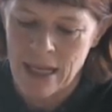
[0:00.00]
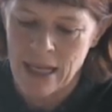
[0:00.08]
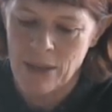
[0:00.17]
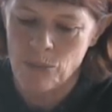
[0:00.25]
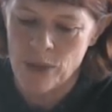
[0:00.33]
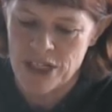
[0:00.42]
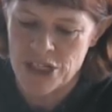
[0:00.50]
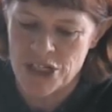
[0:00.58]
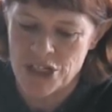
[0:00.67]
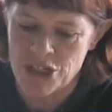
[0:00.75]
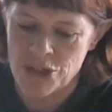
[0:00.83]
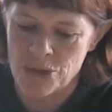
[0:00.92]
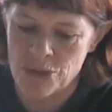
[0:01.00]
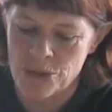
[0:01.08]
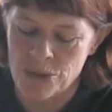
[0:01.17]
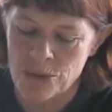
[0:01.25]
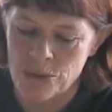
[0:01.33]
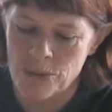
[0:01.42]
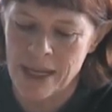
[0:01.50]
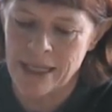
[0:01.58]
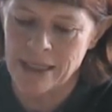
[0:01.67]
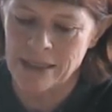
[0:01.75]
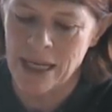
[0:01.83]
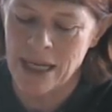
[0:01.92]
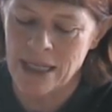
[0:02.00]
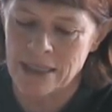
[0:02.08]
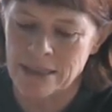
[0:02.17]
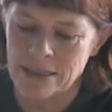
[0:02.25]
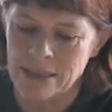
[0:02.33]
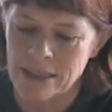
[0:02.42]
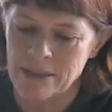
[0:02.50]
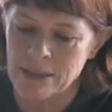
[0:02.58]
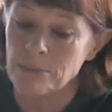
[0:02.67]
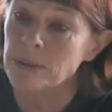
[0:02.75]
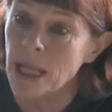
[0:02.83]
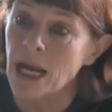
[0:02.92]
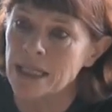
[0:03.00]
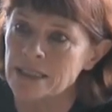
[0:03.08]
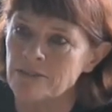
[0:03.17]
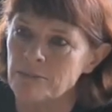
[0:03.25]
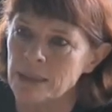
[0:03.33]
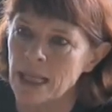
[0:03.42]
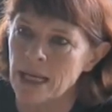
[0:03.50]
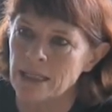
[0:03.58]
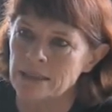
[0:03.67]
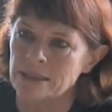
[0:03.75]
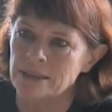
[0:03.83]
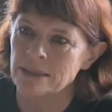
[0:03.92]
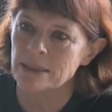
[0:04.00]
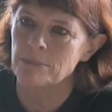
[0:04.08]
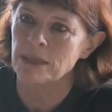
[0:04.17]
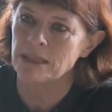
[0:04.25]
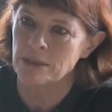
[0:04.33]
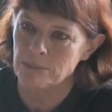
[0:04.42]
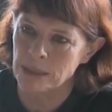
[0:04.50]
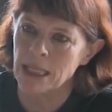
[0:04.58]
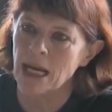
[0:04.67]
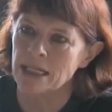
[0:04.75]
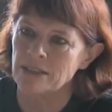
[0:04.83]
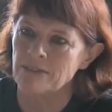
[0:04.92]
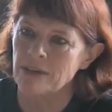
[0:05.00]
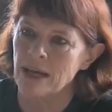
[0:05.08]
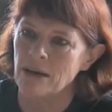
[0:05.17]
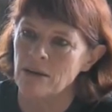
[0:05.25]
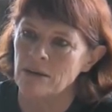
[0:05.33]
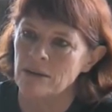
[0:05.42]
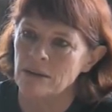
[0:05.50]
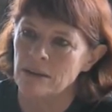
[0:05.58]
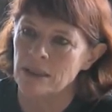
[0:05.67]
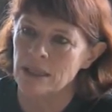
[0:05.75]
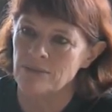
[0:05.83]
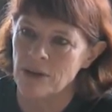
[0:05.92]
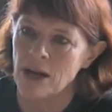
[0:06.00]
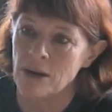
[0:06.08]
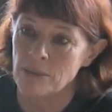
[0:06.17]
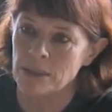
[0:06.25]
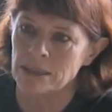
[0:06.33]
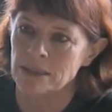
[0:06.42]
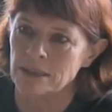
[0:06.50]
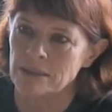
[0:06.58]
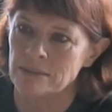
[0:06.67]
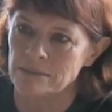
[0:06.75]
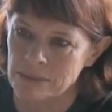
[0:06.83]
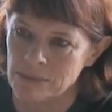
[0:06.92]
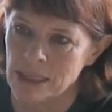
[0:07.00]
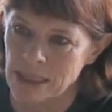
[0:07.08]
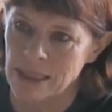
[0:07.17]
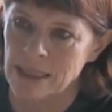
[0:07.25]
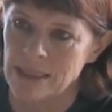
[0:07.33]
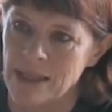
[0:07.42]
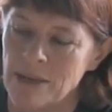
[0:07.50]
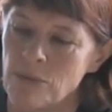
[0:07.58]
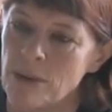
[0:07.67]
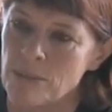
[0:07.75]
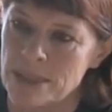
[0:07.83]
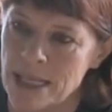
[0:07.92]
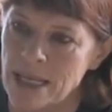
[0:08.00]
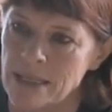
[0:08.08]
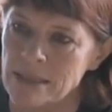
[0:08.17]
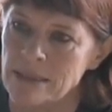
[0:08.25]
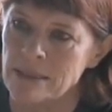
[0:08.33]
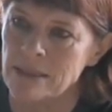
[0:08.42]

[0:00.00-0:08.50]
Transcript: in which to recognise the plight of plants, but the plight of our environment, really, they represent.